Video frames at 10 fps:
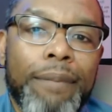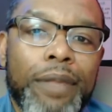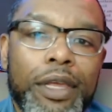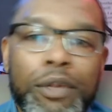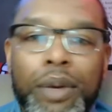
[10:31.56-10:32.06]

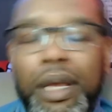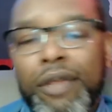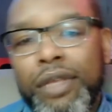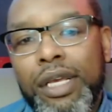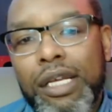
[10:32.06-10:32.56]
anyway, I
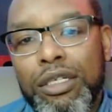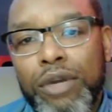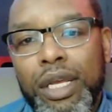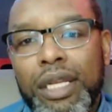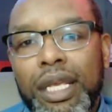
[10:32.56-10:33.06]
think I'll go
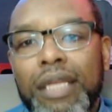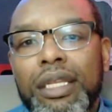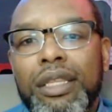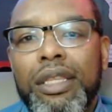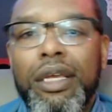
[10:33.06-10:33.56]
ahead and end
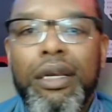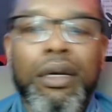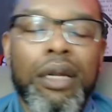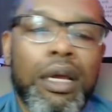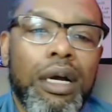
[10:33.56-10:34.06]
it there.
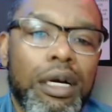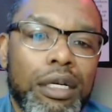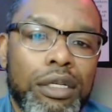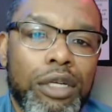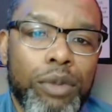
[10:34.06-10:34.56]

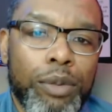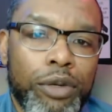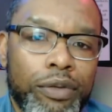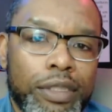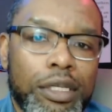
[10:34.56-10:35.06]
We
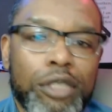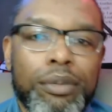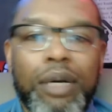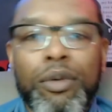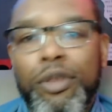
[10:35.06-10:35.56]
briefly talked
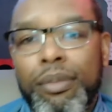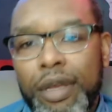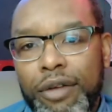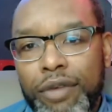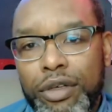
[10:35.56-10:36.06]
about what the
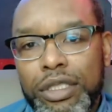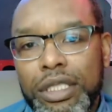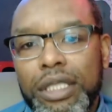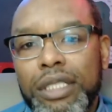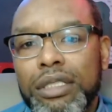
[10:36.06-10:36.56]
metaverse
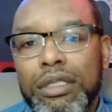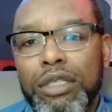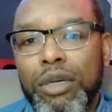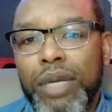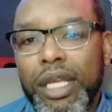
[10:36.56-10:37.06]
is,
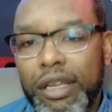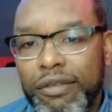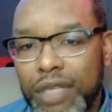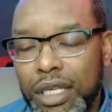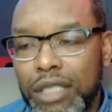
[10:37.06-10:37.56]
what
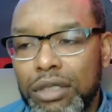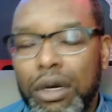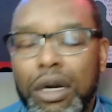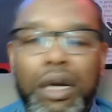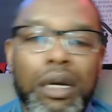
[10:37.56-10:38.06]
NFTs
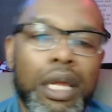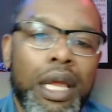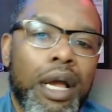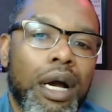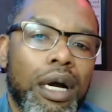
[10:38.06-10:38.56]
are,
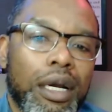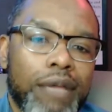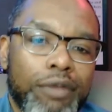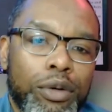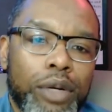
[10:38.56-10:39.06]

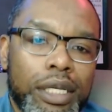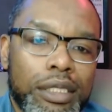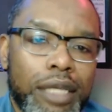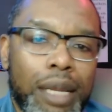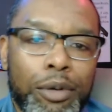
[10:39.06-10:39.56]
gave a quick
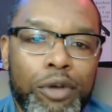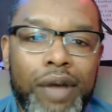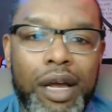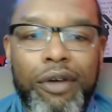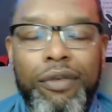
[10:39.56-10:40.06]
example of
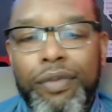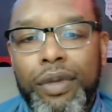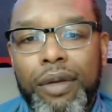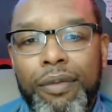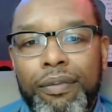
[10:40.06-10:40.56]
how
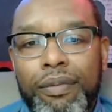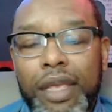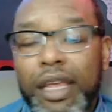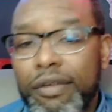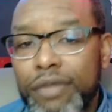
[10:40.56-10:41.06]
the
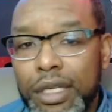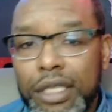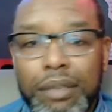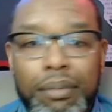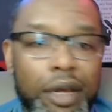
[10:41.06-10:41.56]

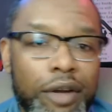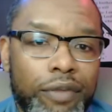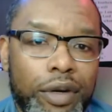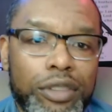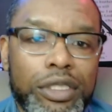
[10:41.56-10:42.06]
NFTs and
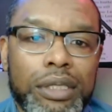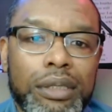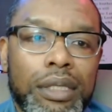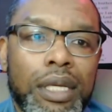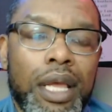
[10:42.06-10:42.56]
metaverse
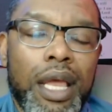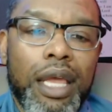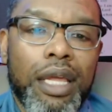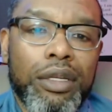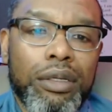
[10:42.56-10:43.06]

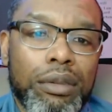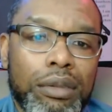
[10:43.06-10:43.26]
and